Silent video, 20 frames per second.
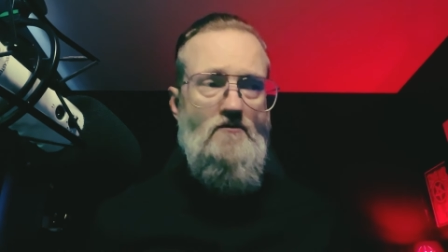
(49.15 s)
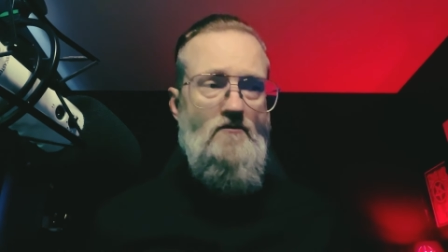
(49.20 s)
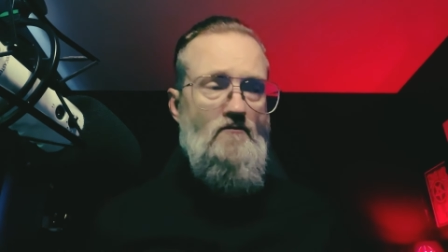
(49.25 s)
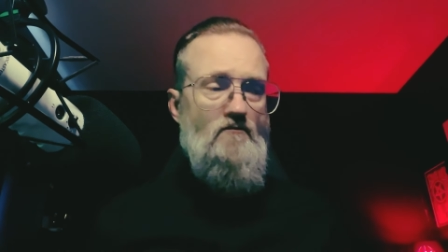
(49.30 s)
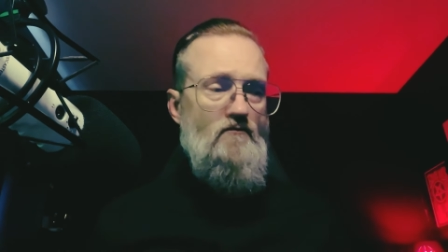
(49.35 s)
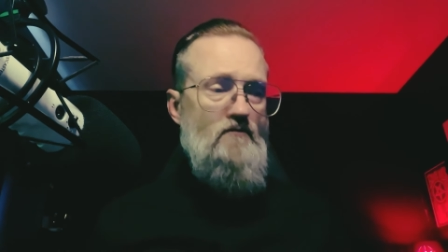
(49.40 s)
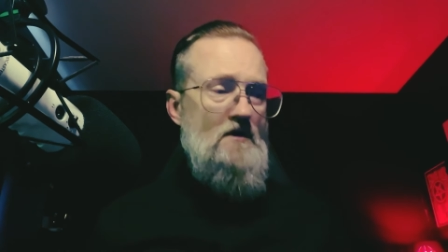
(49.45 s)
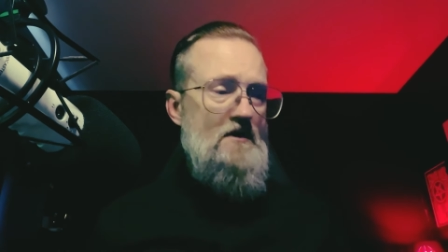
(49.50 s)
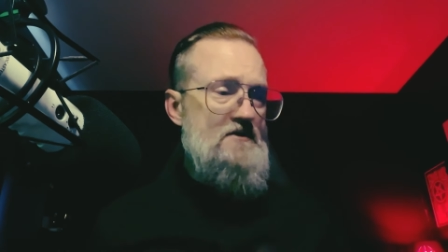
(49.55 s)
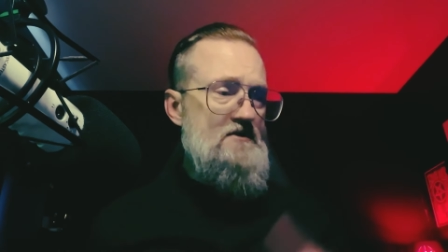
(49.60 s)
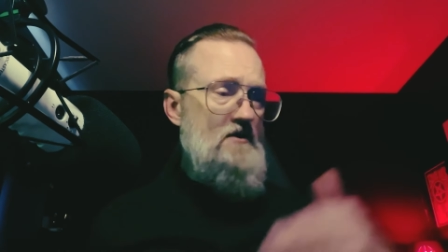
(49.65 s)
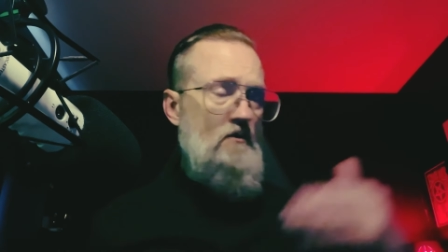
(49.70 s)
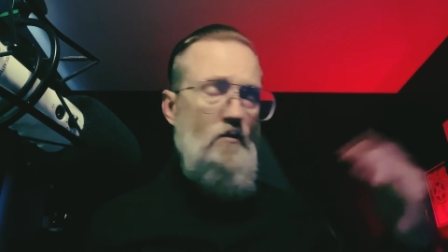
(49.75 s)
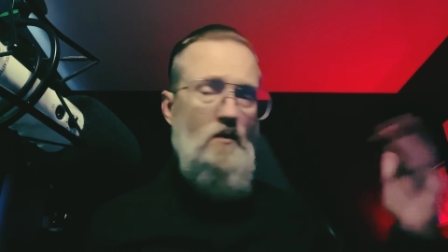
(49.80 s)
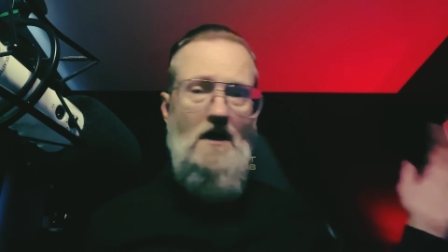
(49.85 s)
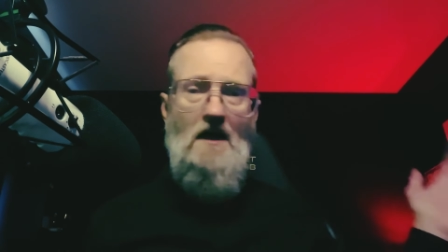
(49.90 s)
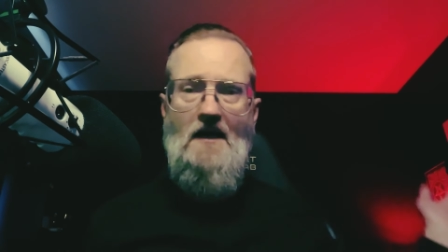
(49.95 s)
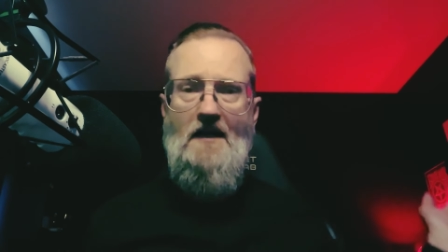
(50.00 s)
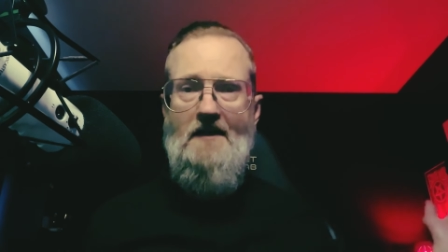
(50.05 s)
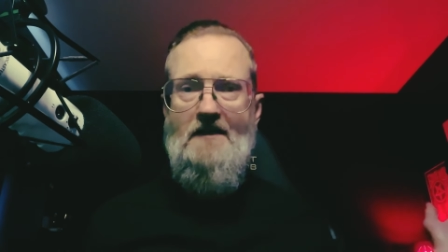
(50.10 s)
runs a
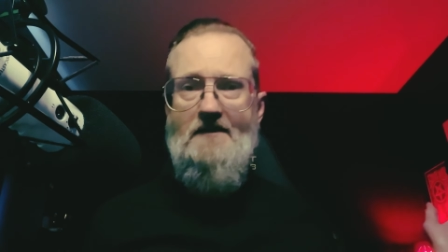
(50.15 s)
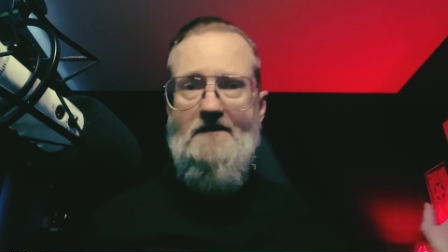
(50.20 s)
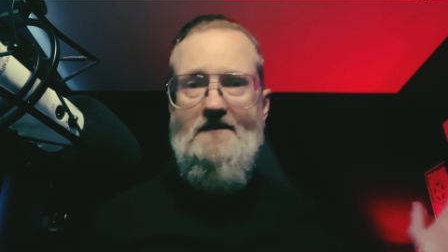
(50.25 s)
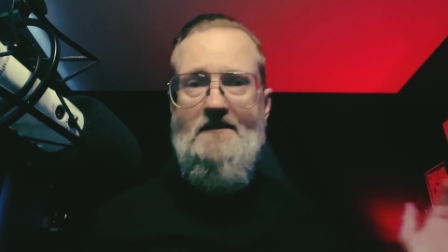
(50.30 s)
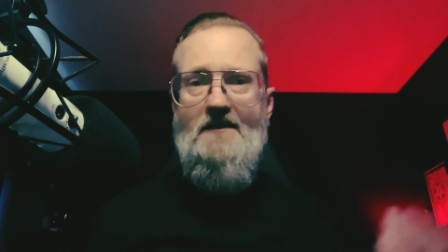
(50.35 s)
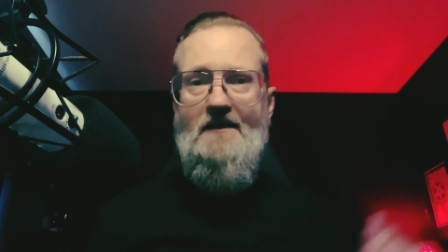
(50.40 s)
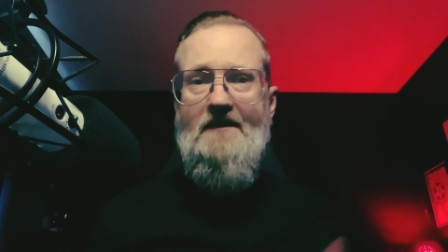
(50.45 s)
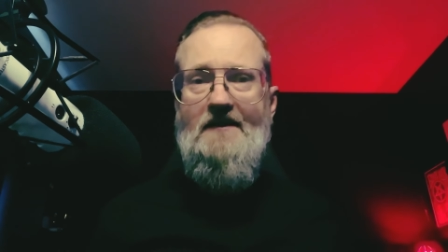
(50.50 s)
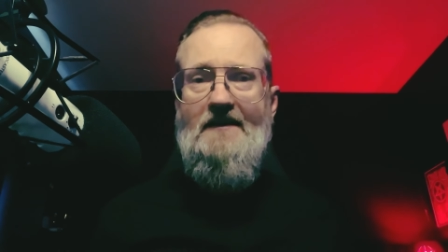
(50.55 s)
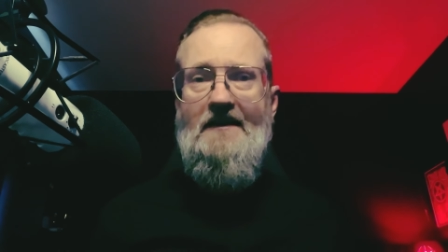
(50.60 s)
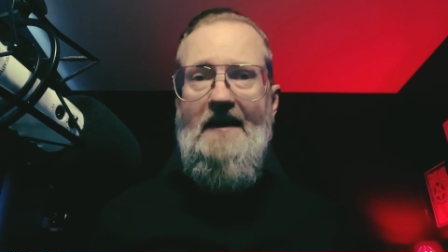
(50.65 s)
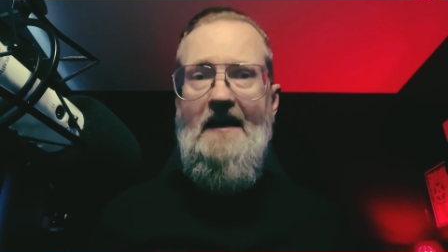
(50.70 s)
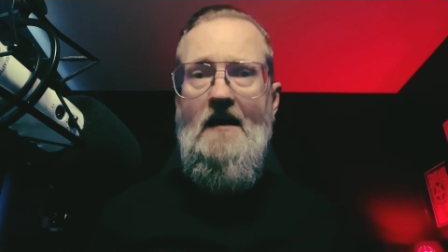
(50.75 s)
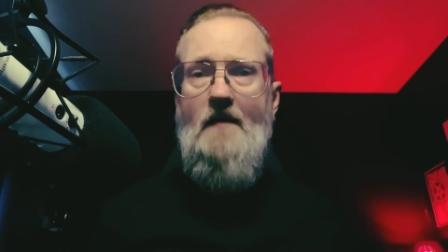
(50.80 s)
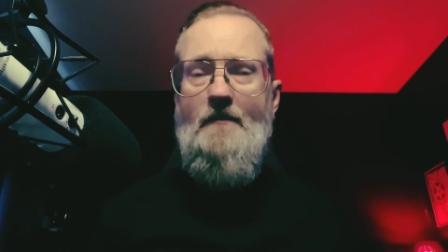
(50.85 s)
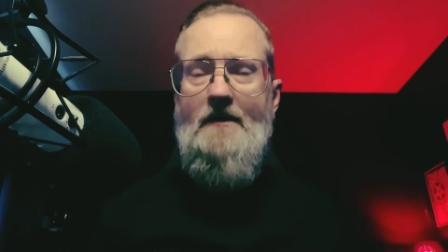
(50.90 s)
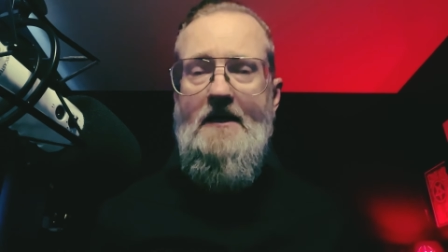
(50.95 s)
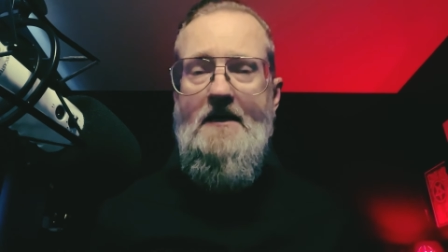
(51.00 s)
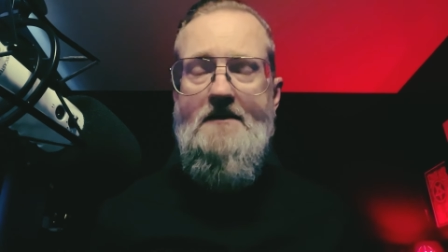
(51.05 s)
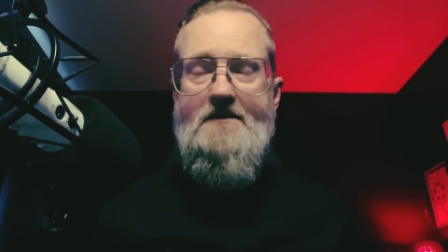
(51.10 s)
wide
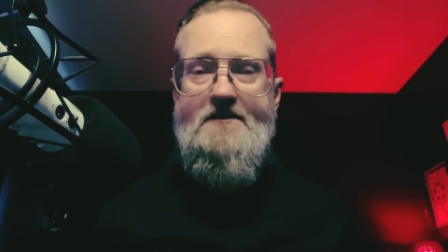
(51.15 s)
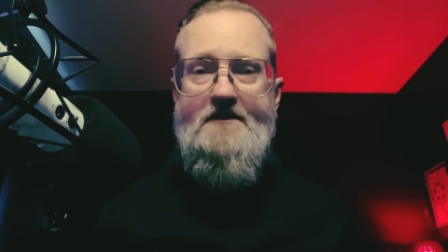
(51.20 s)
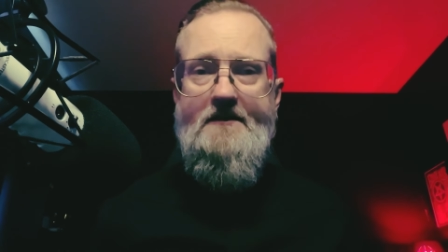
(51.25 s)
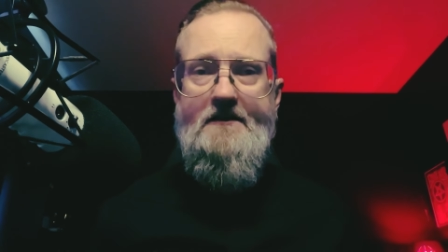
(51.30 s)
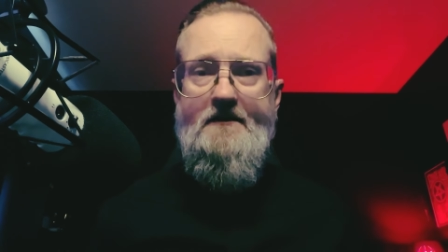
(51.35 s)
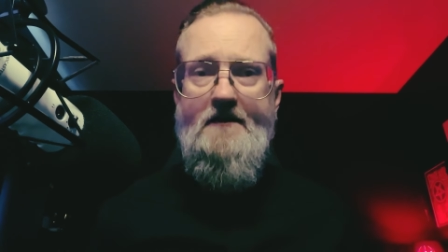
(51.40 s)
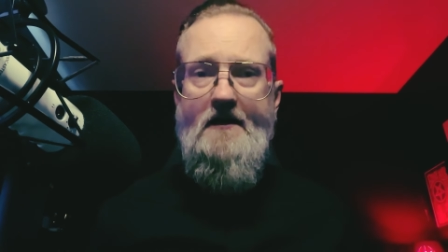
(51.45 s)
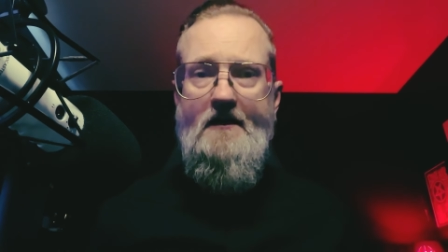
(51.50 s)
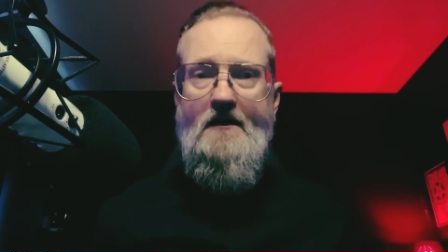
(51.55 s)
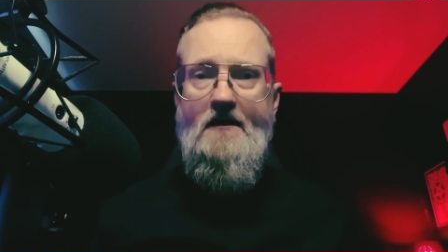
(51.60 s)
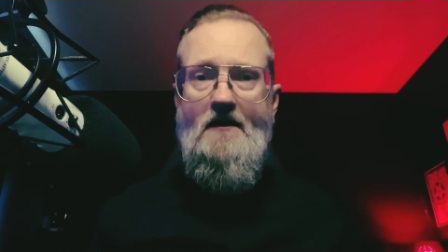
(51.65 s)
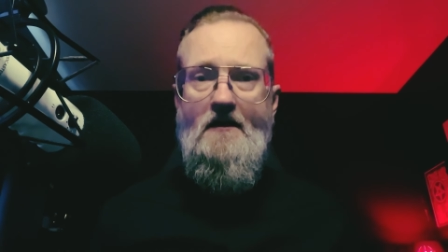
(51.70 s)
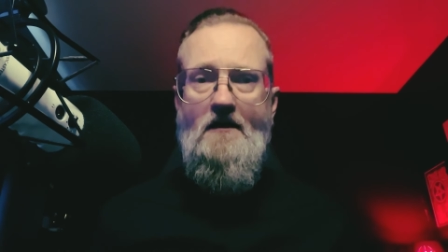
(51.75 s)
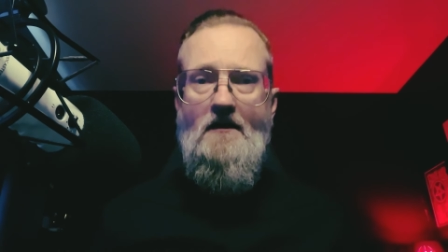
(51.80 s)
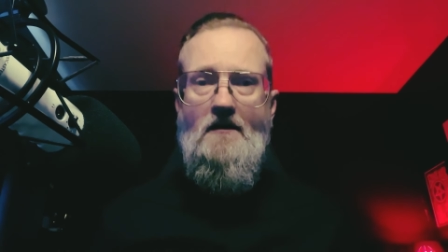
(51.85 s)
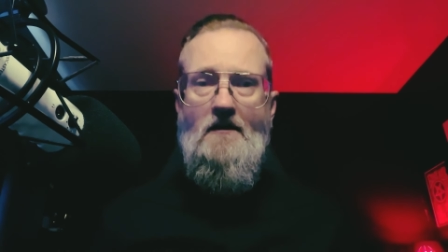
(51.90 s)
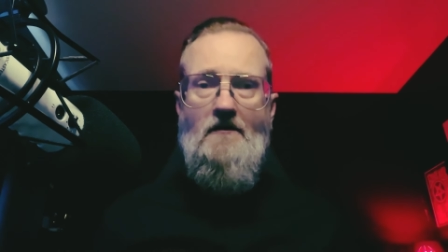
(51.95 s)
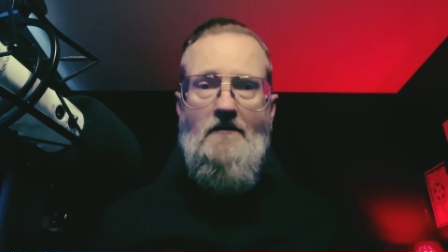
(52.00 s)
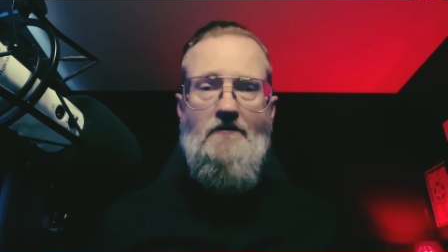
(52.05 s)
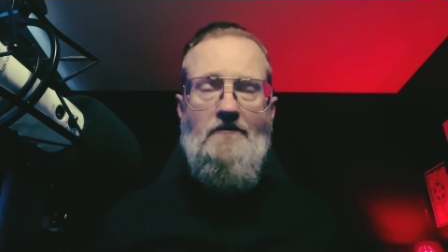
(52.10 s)
gamut
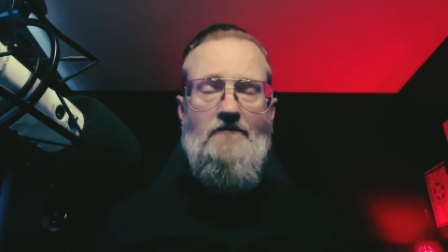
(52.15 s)
uh,